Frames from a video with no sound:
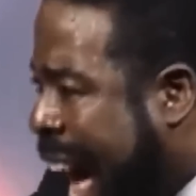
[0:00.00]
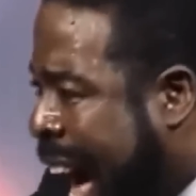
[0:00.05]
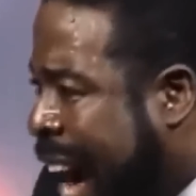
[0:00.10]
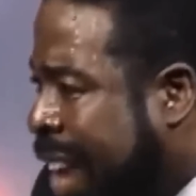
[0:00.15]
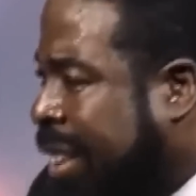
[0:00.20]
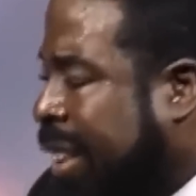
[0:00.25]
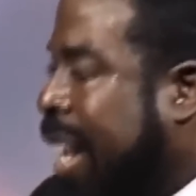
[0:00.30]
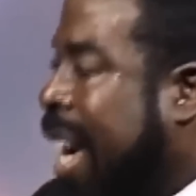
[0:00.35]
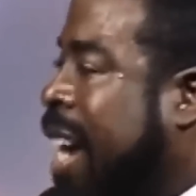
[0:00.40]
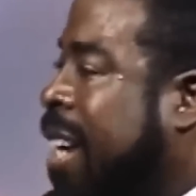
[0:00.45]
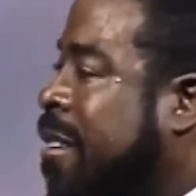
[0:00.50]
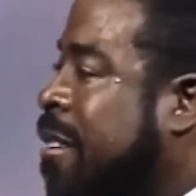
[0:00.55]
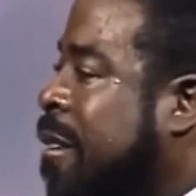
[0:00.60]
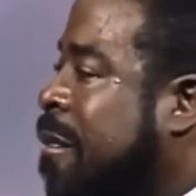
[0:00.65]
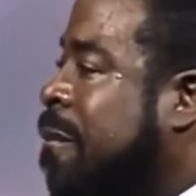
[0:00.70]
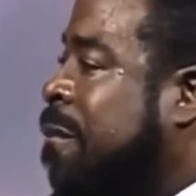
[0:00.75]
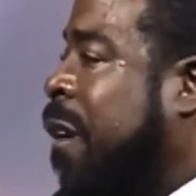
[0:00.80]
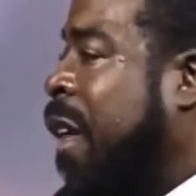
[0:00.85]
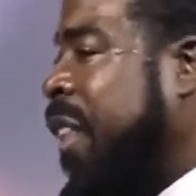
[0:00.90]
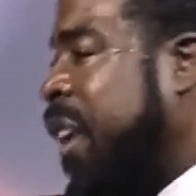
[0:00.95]
outlet
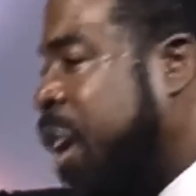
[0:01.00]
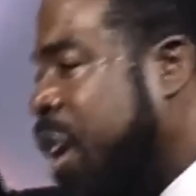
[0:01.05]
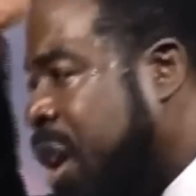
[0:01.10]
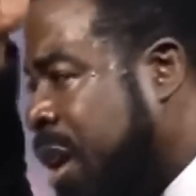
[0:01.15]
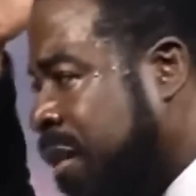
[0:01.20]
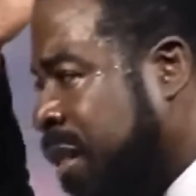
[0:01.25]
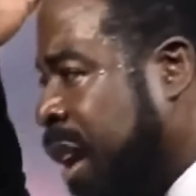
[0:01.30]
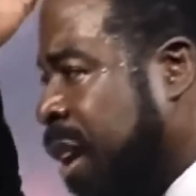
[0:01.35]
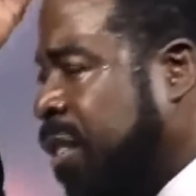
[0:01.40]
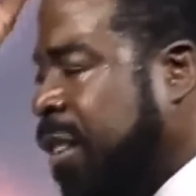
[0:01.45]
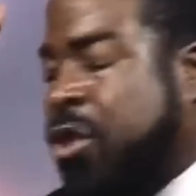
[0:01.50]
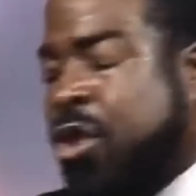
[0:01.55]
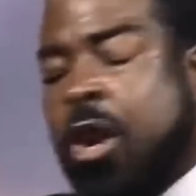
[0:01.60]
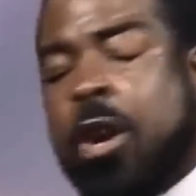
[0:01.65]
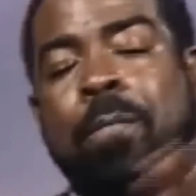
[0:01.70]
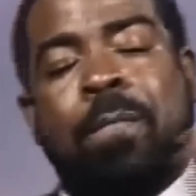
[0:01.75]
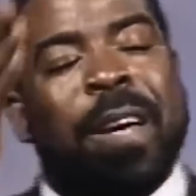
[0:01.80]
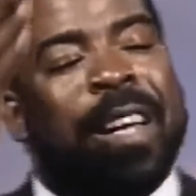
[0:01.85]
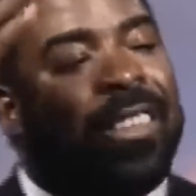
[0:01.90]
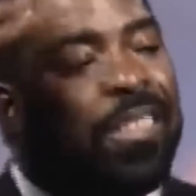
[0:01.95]
for the universe. That
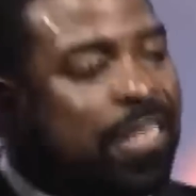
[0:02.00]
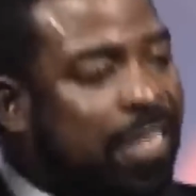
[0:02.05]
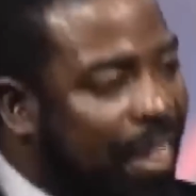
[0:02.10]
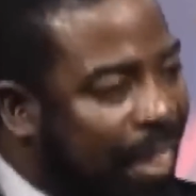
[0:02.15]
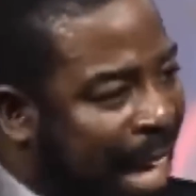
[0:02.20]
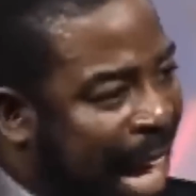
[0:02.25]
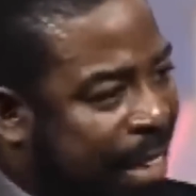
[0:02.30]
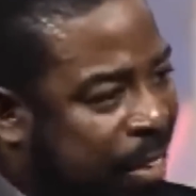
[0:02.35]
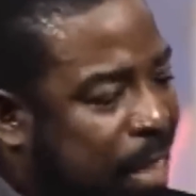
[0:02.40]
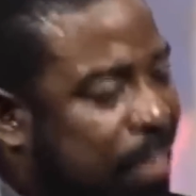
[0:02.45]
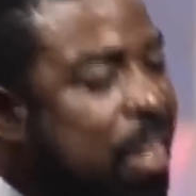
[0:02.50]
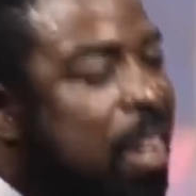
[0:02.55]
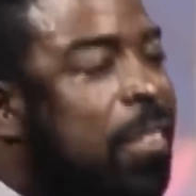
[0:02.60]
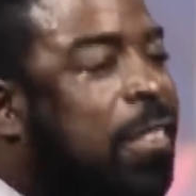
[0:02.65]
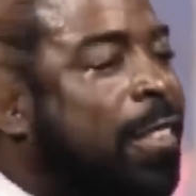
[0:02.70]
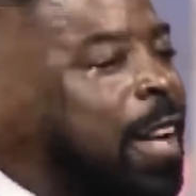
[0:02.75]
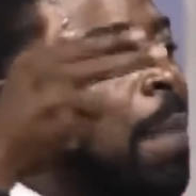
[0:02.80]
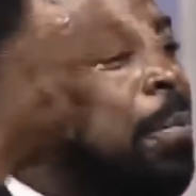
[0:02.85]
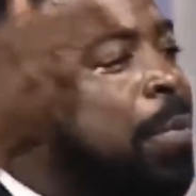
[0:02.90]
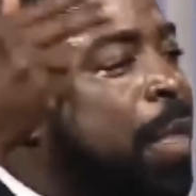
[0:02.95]
you've been selected. There's
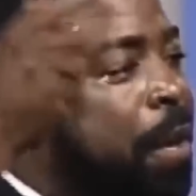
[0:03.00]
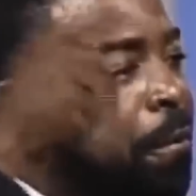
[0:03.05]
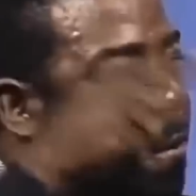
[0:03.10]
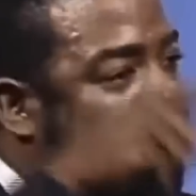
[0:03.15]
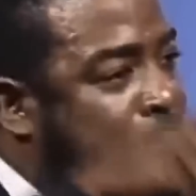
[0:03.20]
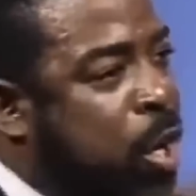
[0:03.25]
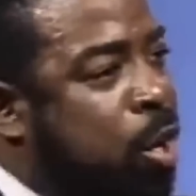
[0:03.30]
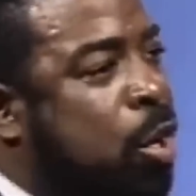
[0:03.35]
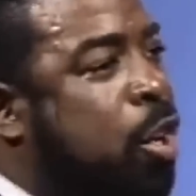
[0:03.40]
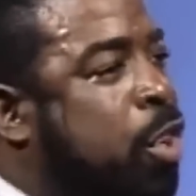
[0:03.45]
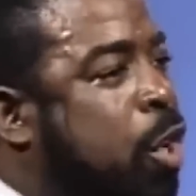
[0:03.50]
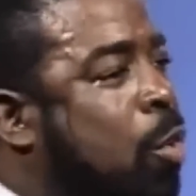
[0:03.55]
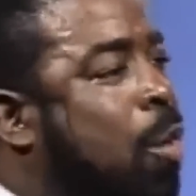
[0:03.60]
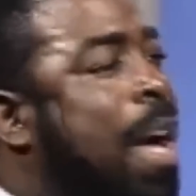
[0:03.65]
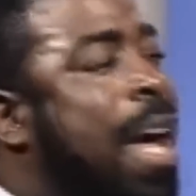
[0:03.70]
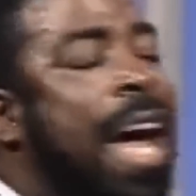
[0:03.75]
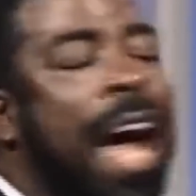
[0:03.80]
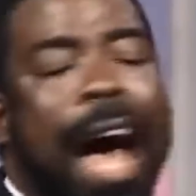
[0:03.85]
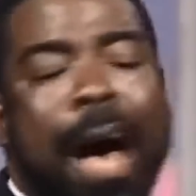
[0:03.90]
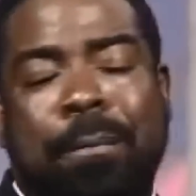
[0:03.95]
something for you to do.
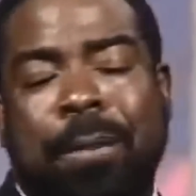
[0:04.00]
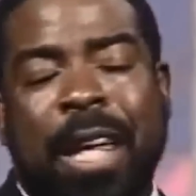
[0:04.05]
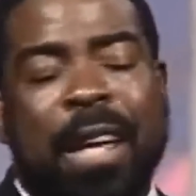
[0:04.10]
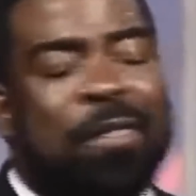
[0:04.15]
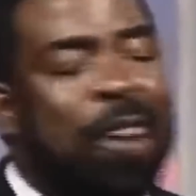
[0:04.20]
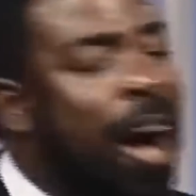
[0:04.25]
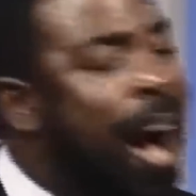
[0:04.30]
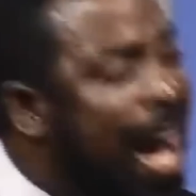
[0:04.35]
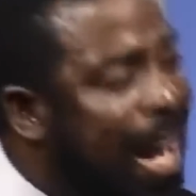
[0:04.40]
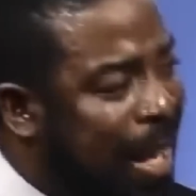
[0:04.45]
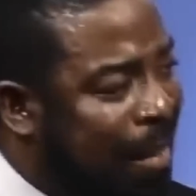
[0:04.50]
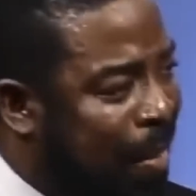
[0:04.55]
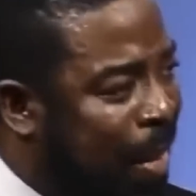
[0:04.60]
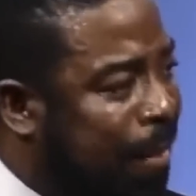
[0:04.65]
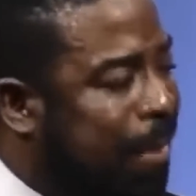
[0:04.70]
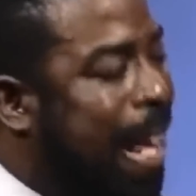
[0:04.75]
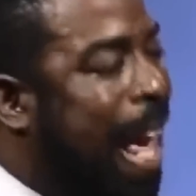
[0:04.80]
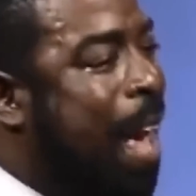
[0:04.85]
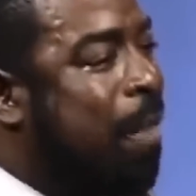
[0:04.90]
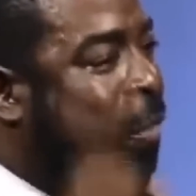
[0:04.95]
I believe all of us
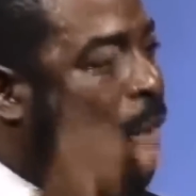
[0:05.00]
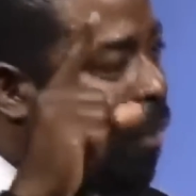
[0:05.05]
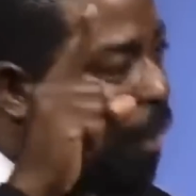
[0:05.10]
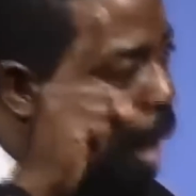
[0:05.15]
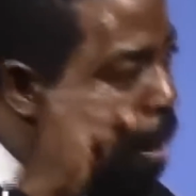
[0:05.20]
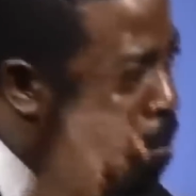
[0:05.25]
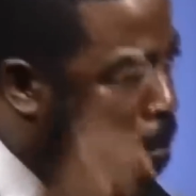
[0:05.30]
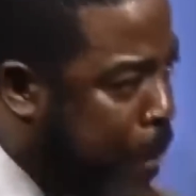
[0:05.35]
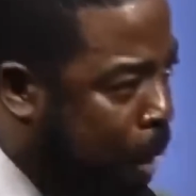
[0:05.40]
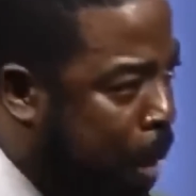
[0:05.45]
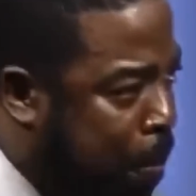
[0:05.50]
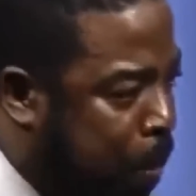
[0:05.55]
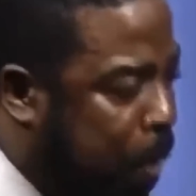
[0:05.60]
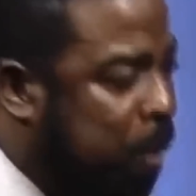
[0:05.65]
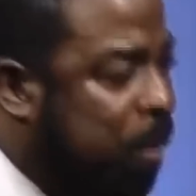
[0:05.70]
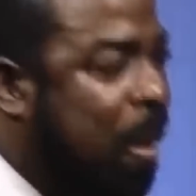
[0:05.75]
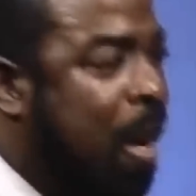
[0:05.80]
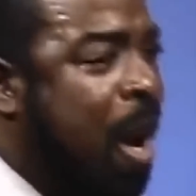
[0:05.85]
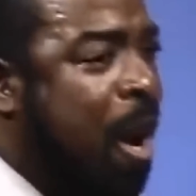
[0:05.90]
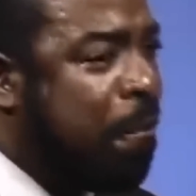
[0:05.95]
have some
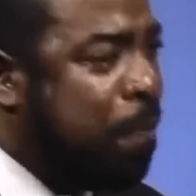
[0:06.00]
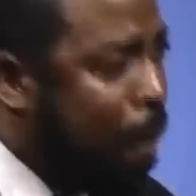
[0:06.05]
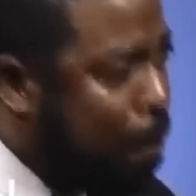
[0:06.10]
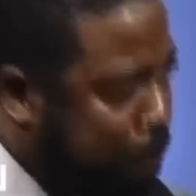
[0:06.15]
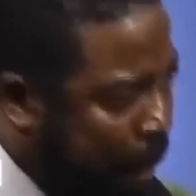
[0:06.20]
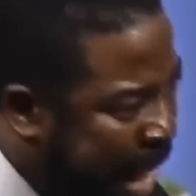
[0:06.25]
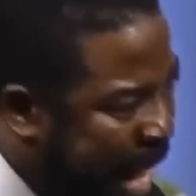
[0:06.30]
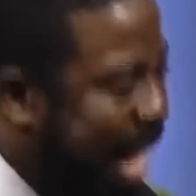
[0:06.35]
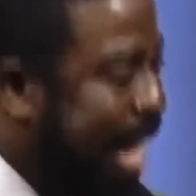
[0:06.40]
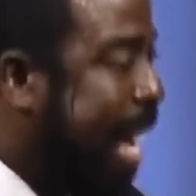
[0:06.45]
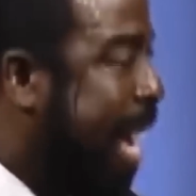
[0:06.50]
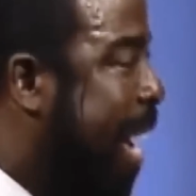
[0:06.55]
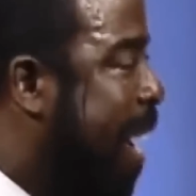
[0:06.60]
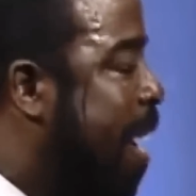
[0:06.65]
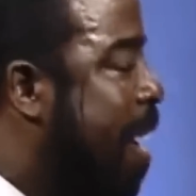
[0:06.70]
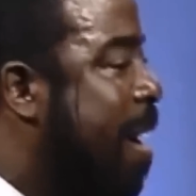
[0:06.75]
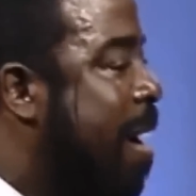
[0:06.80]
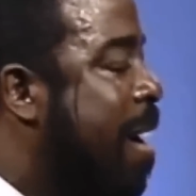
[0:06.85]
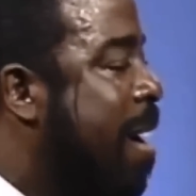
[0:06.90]
purpose for being here.